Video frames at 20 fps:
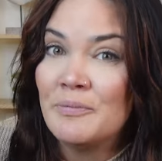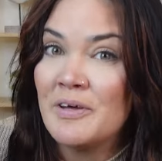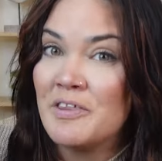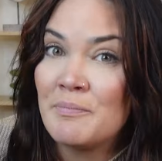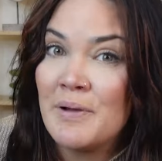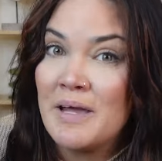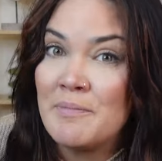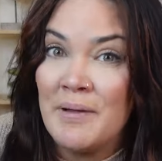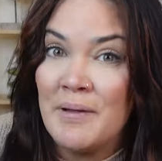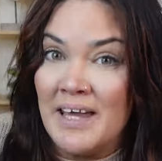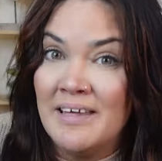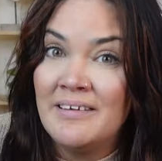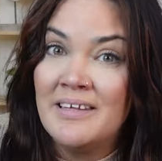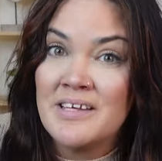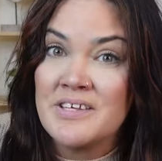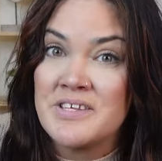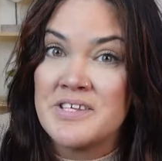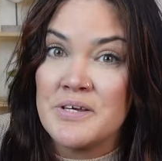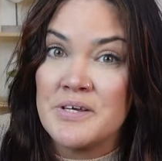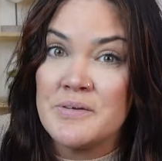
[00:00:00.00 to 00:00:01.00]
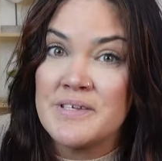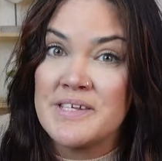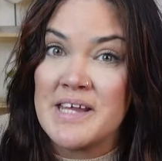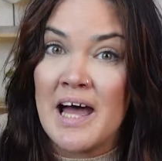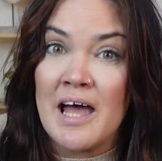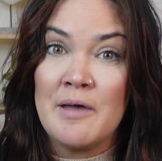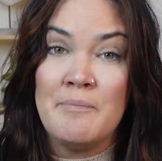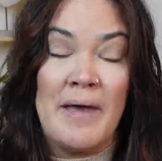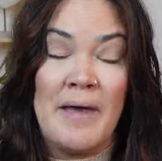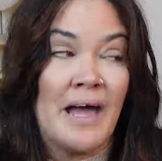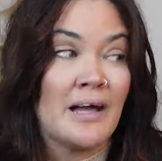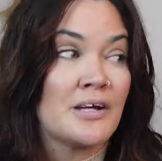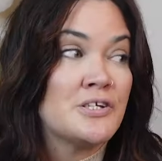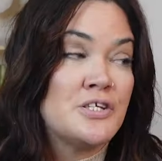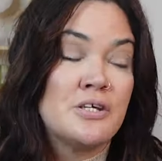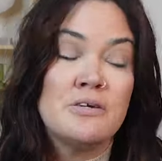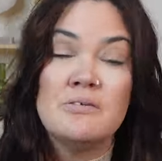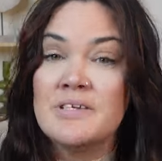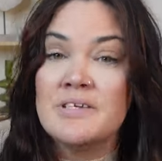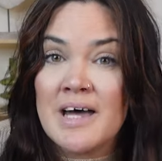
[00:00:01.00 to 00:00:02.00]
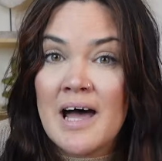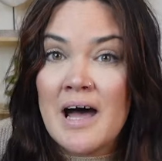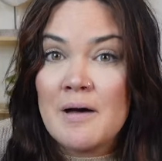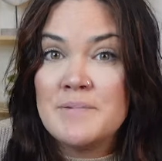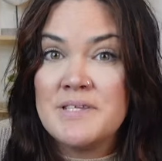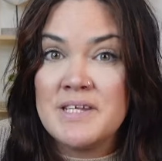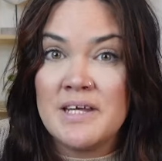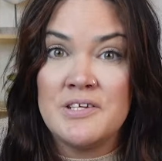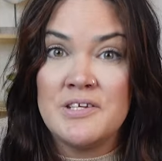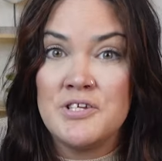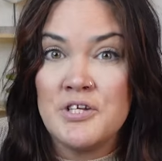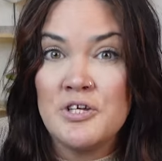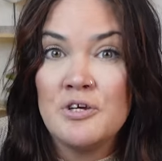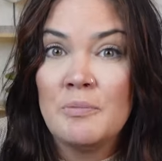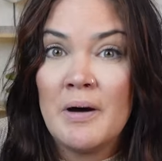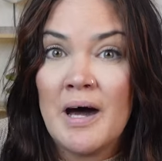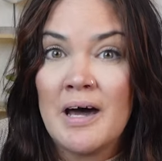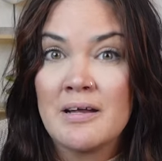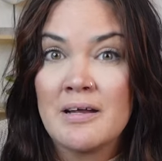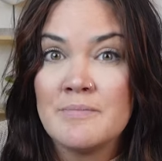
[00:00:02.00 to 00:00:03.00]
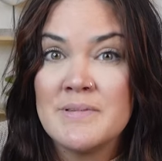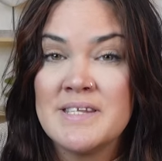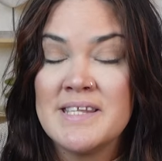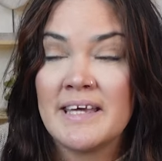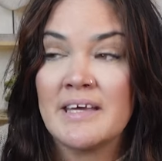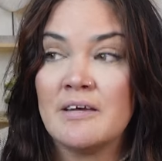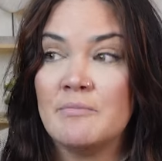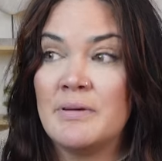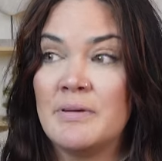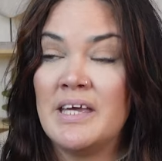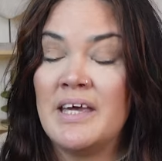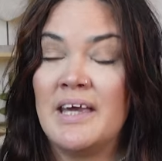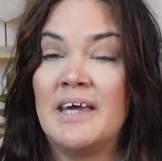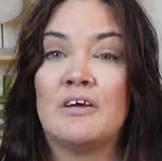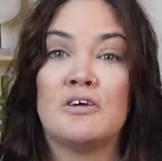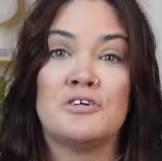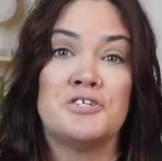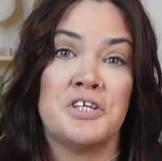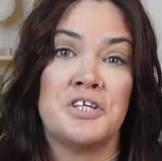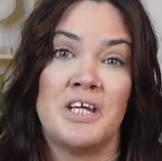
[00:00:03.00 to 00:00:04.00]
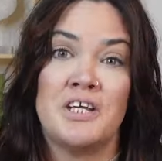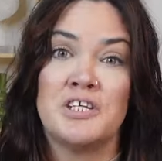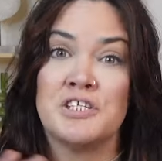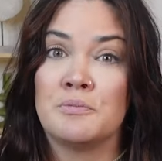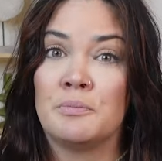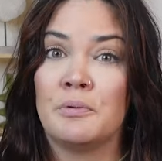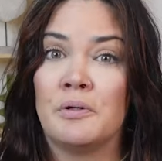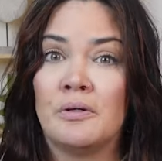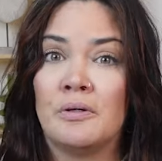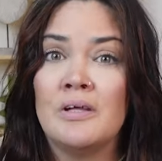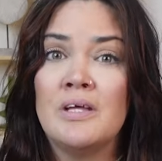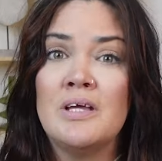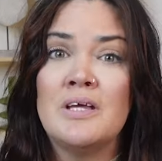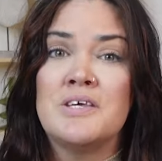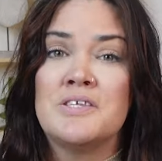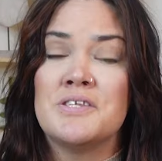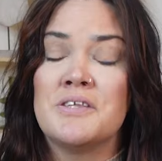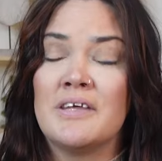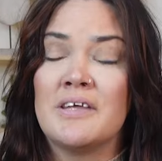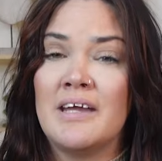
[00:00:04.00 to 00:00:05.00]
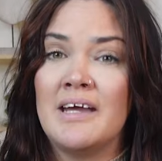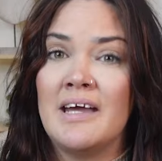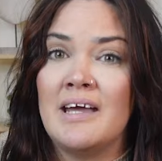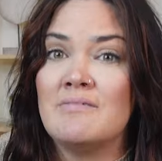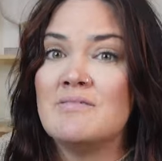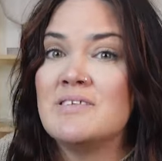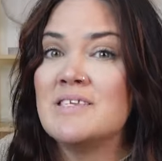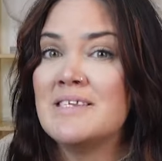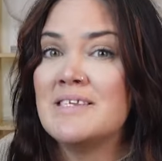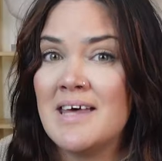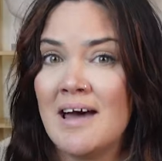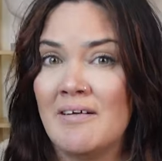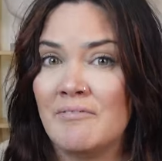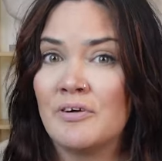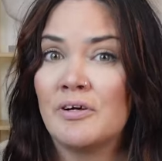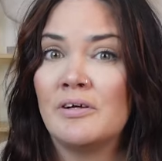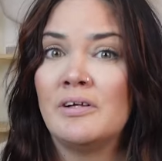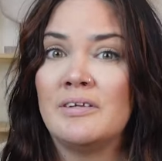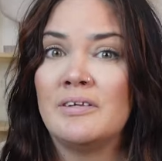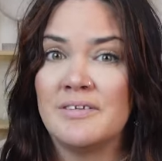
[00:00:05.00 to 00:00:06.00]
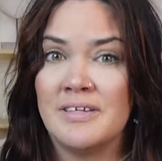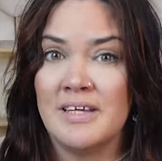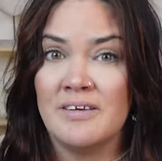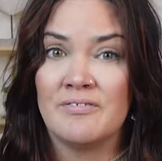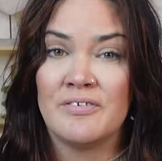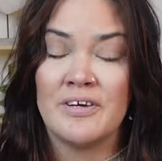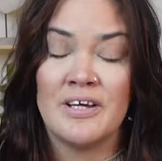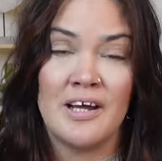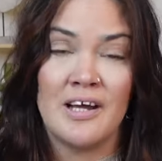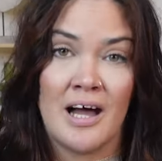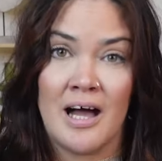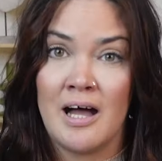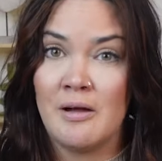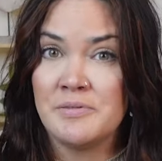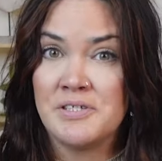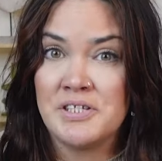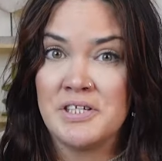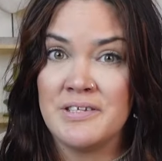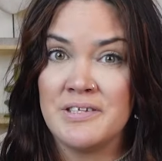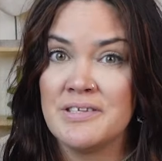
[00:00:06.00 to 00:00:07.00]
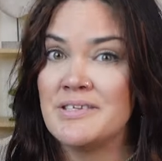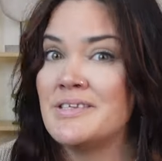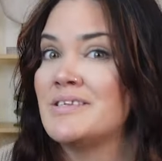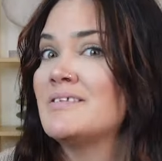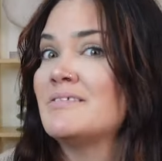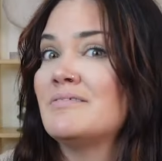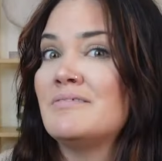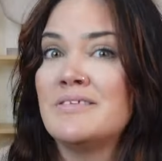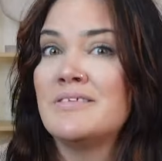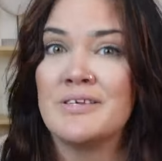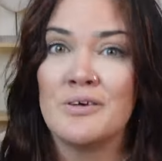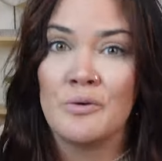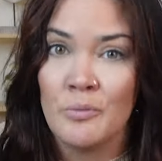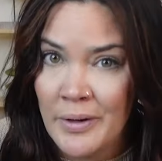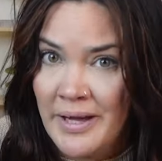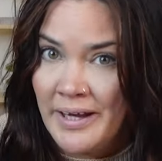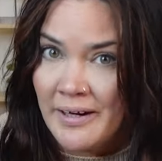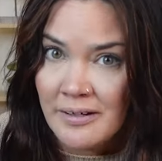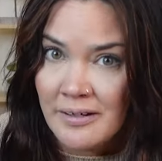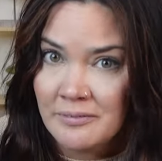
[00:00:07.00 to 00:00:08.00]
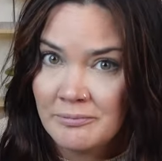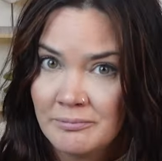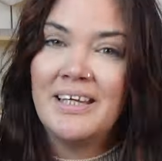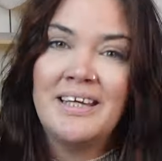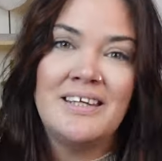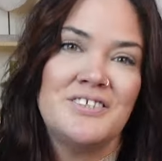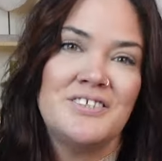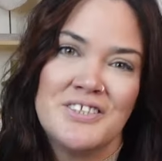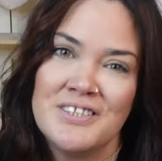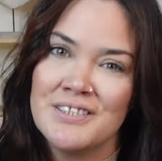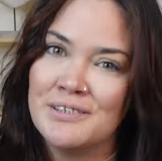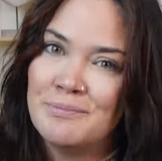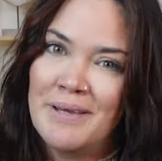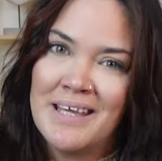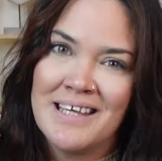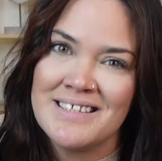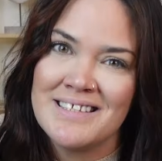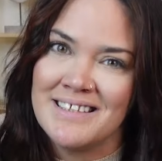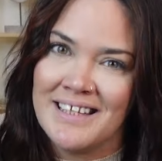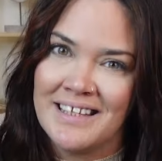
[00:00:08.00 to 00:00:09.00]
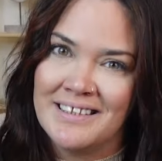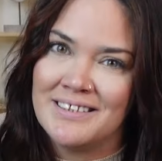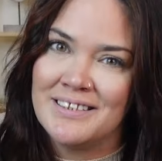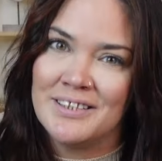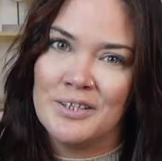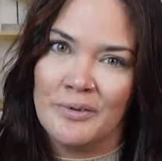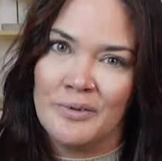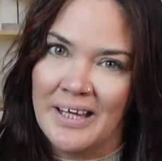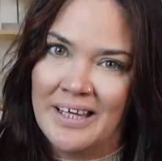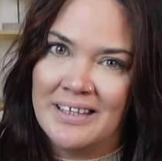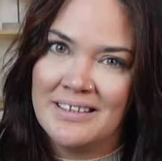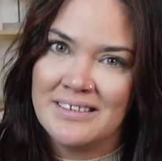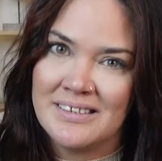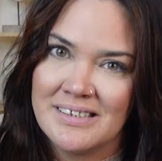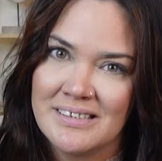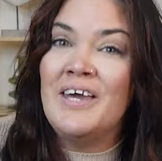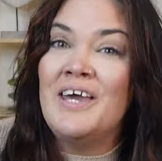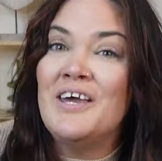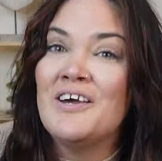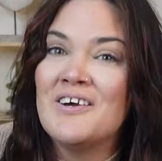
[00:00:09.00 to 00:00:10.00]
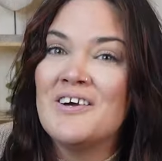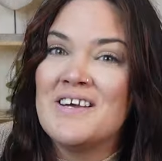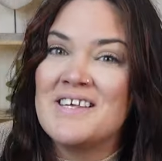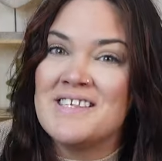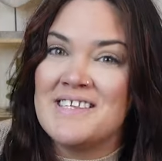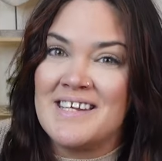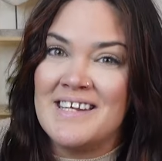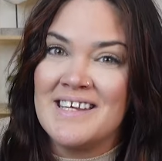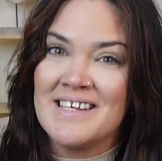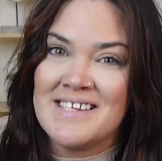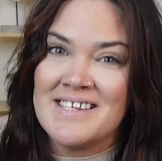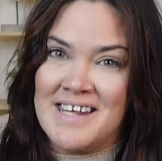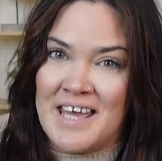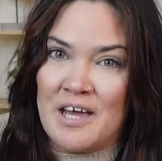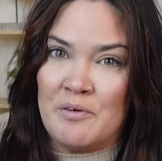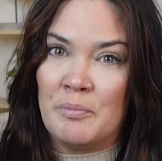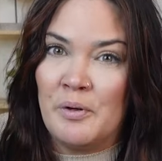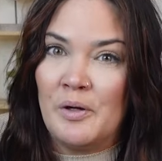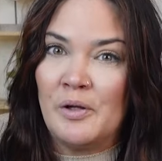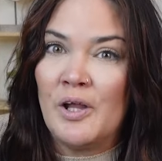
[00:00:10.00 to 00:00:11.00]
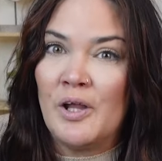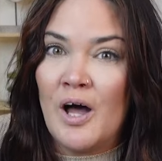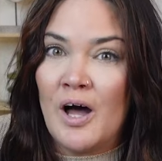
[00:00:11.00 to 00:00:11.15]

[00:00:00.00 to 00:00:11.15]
with my bathing suits, I pack two tops and two bottoms that can be interchangeable so that I have several different options to wear. It just makes sense, you guys. Here is an example